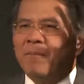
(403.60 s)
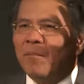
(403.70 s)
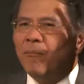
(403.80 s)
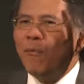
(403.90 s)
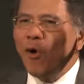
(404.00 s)

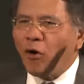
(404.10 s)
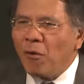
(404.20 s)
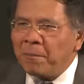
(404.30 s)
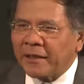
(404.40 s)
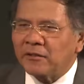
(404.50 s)
more
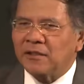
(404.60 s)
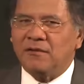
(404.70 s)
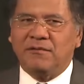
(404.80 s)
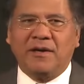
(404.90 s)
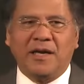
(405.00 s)

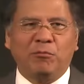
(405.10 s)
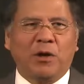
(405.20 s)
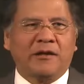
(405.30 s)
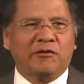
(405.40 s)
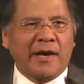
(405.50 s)
competitive? It
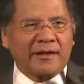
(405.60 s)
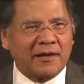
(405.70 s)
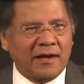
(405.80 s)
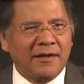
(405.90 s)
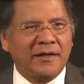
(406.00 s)
will attract
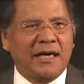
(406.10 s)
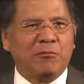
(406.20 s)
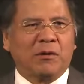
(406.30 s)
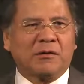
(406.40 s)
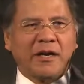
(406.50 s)
talent, it
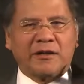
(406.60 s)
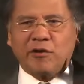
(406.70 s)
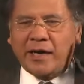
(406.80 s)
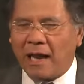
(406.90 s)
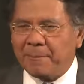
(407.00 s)
will
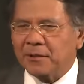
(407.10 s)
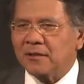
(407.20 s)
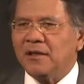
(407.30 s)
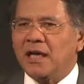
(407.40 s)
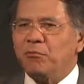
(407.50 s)
attract
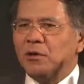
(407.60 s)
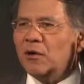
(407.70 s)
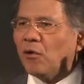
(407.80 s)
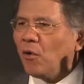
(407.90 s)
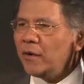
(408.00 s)
capital, it will
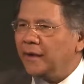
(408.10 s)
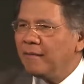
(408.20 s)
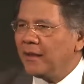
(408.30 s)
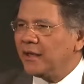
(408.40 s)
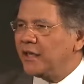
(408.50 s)
grow
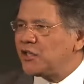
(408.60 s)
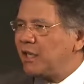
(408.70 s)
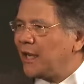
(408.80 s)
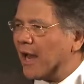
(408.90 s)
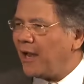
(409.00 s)
the
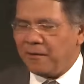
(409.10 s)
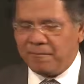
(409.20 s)
GNI.